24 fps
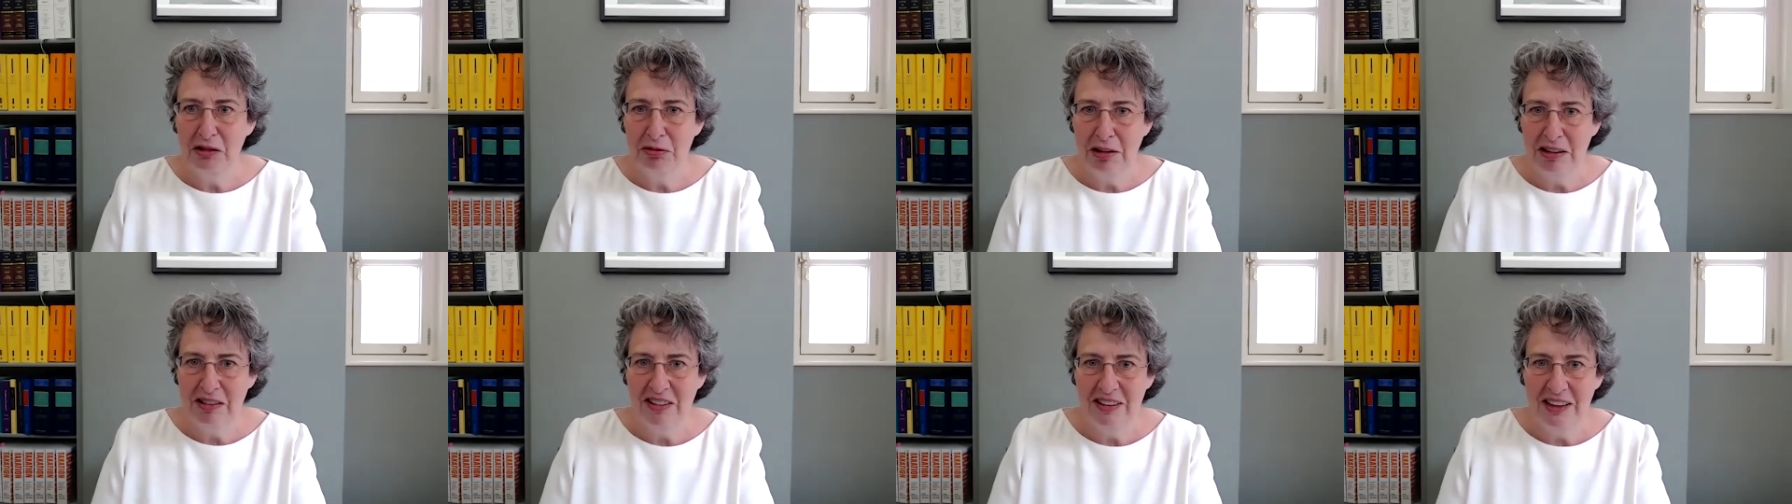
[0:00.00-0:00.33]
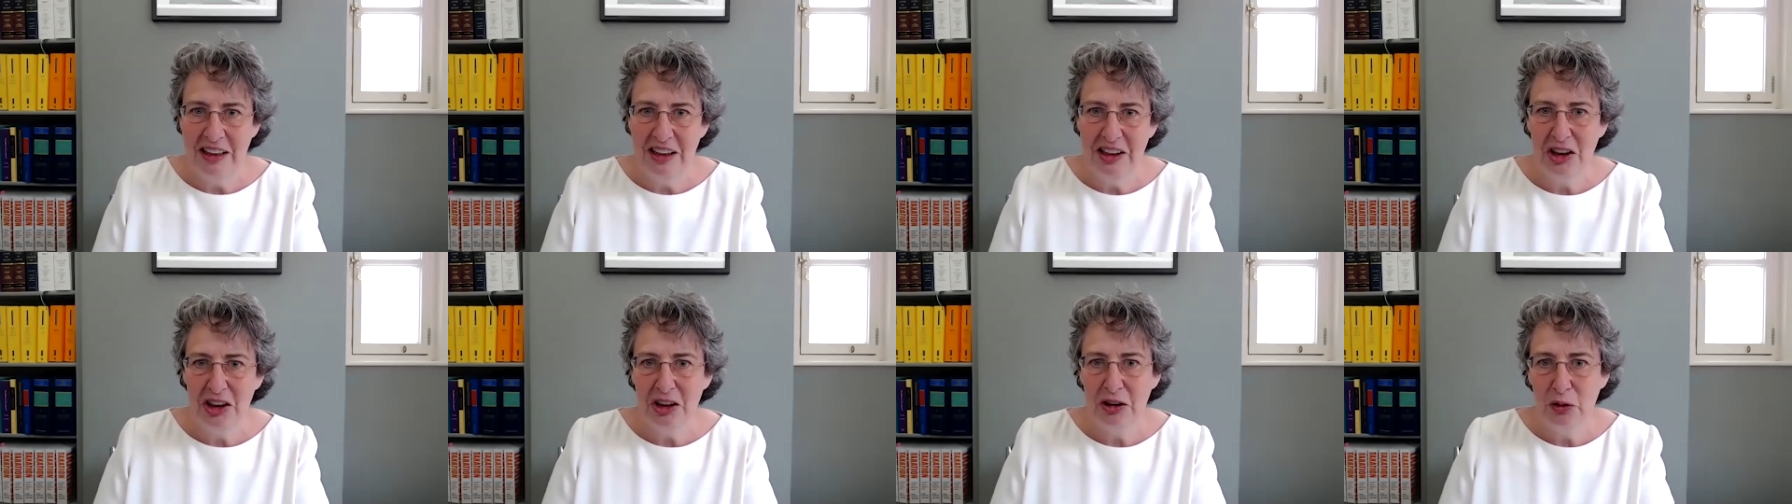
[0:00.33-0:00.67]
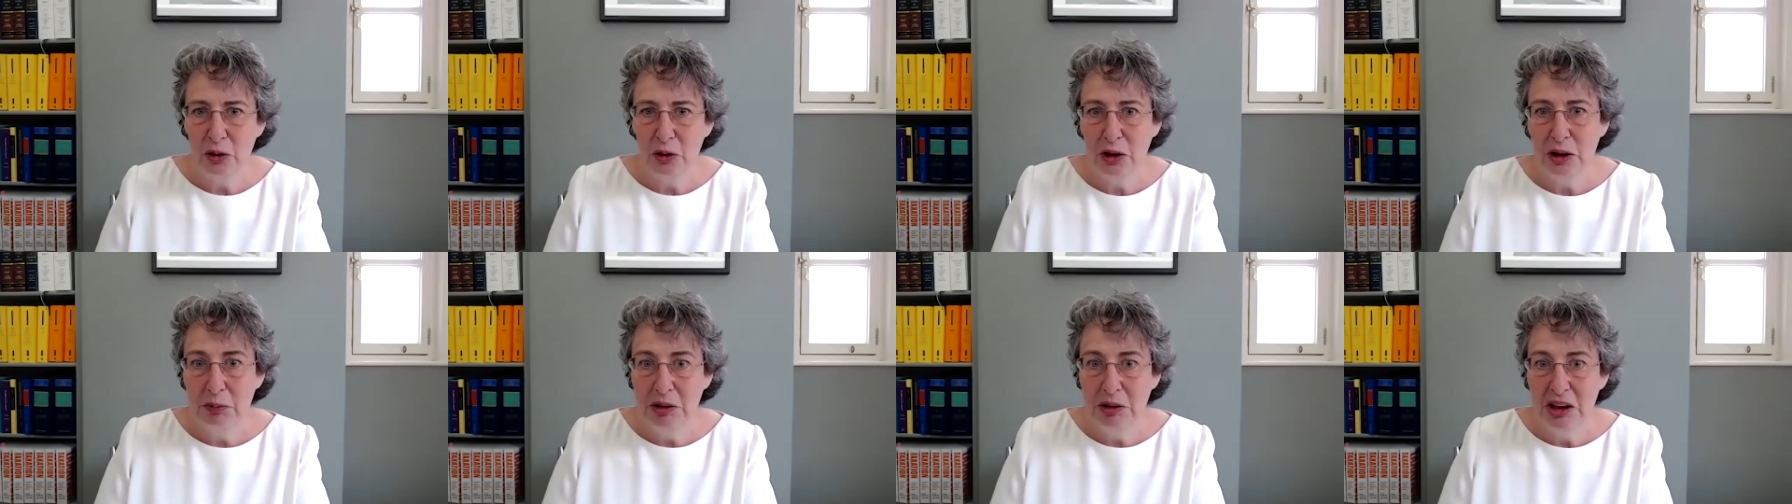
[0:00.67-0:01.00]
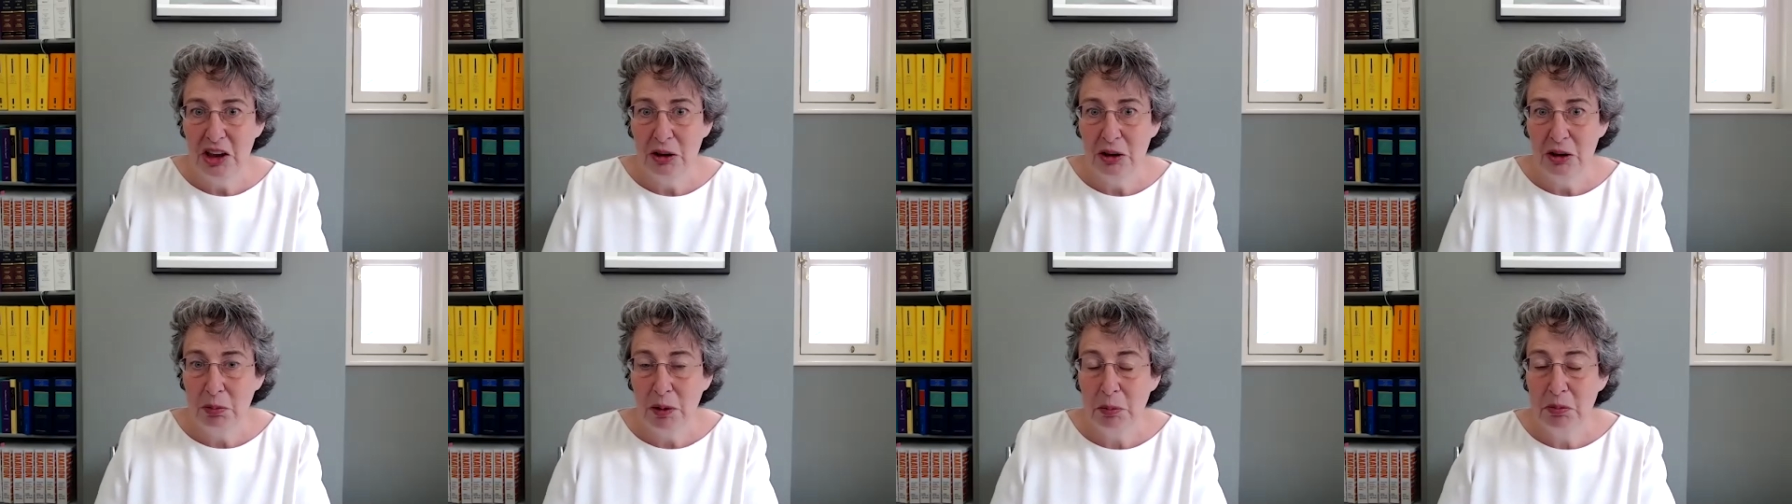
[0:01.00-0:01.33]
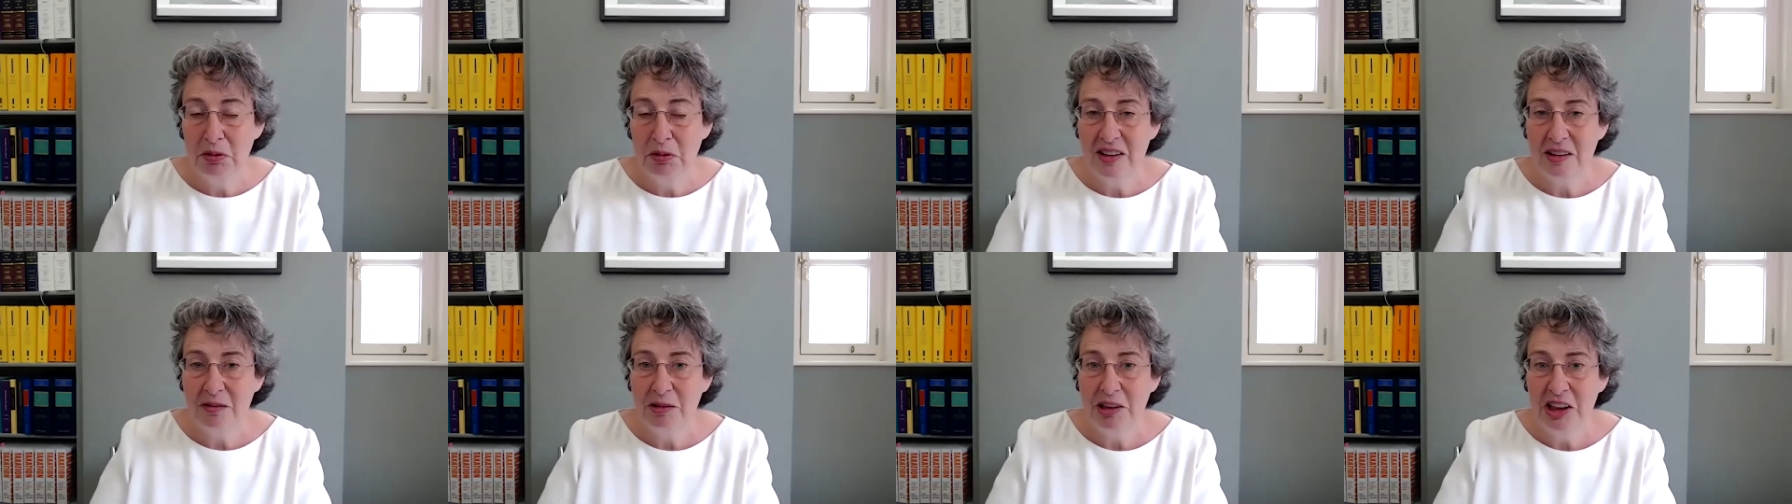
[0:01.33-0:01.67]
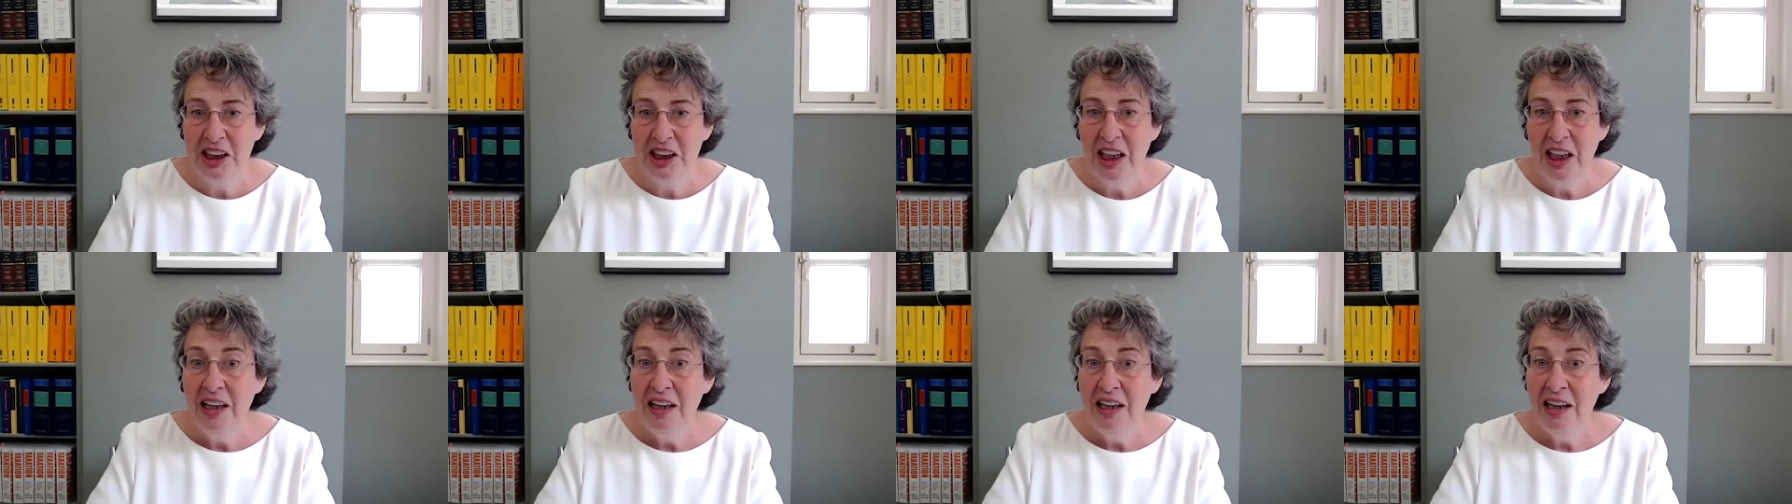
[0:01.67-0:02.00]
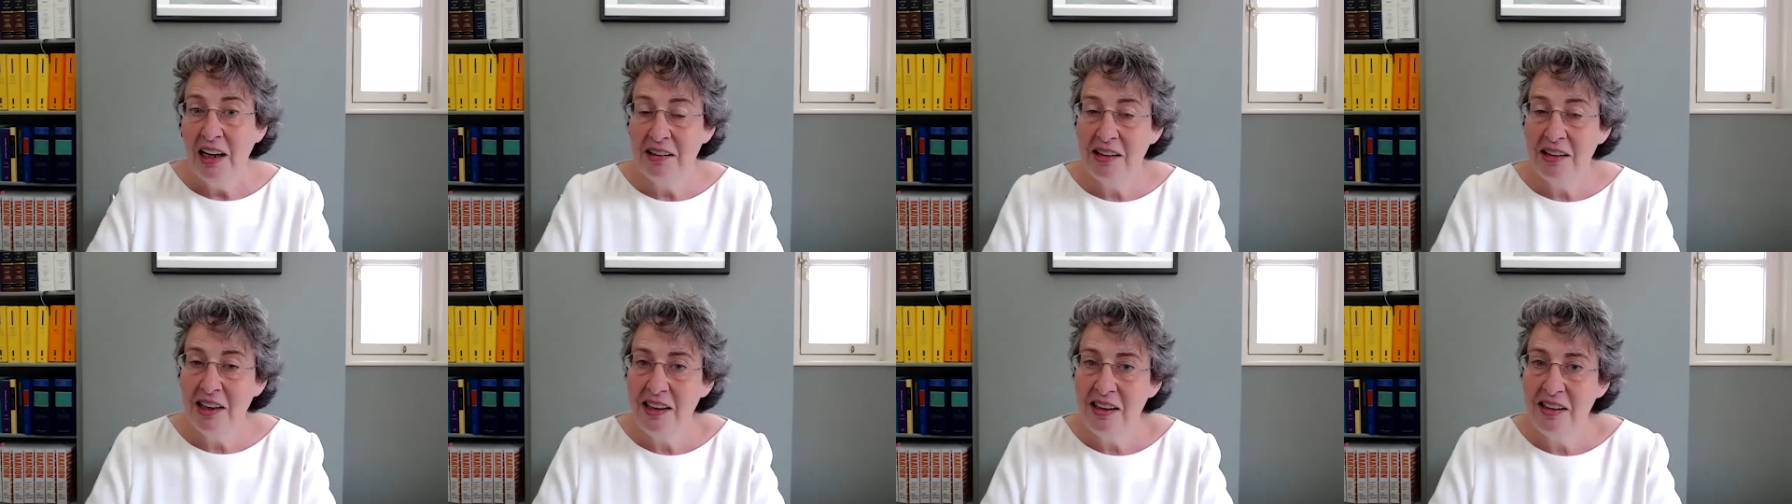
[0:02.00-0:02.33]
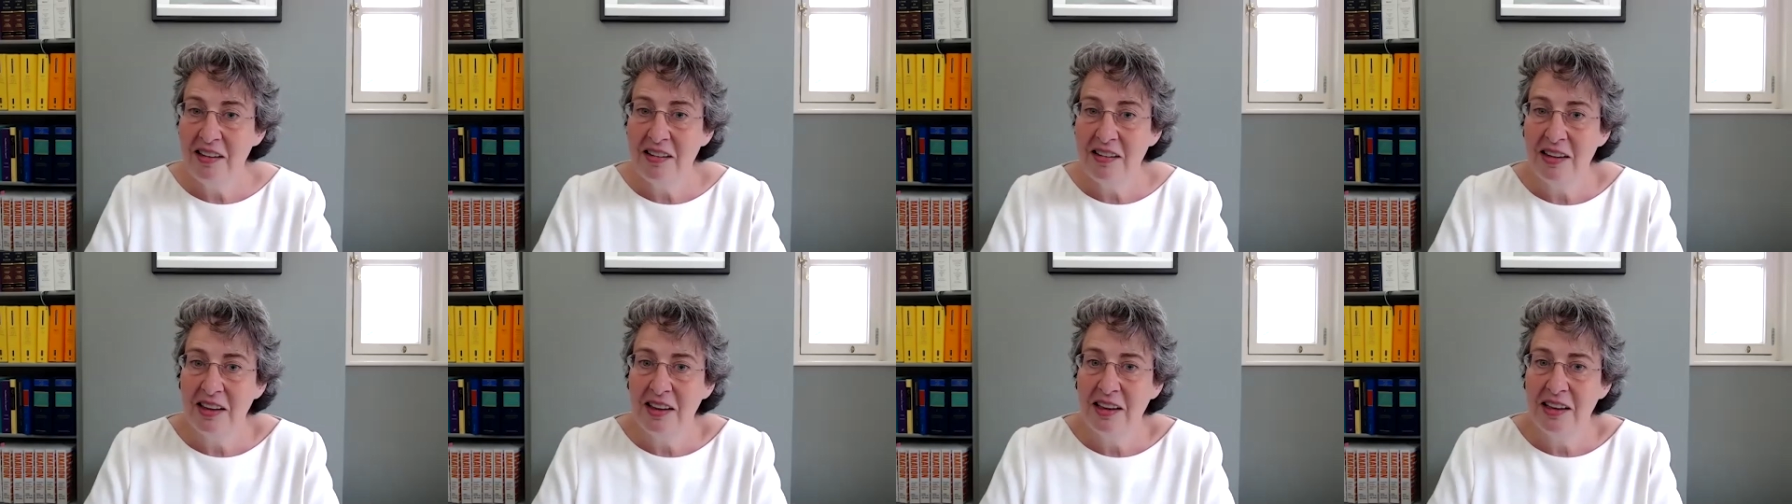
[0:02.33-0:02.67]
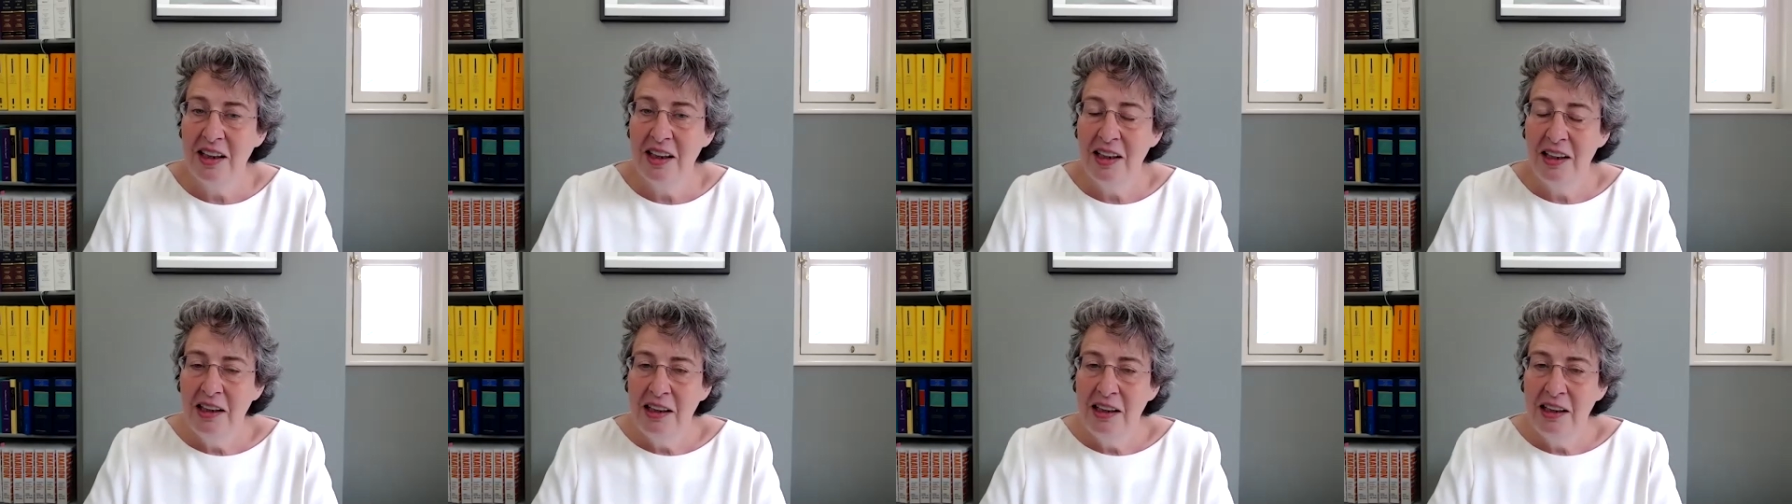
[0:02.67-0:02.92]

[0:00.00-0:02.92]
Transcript: residential or commercial property, which I think is a